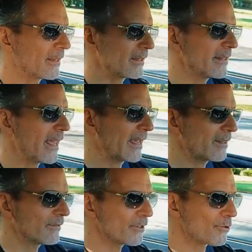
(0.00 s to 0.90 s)

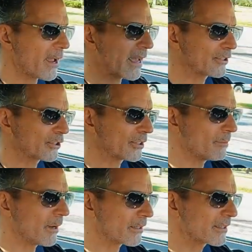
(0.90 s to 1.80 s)
negative interaction
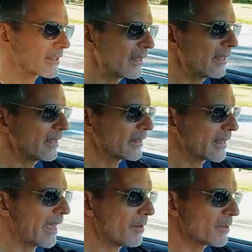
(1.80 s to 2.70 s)
amongst the
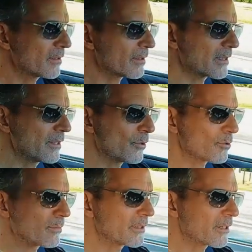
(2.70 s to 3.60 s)
chemicals in those
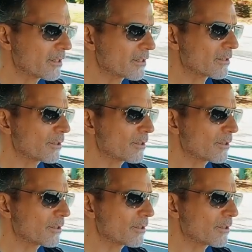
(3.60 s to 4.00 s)
materials.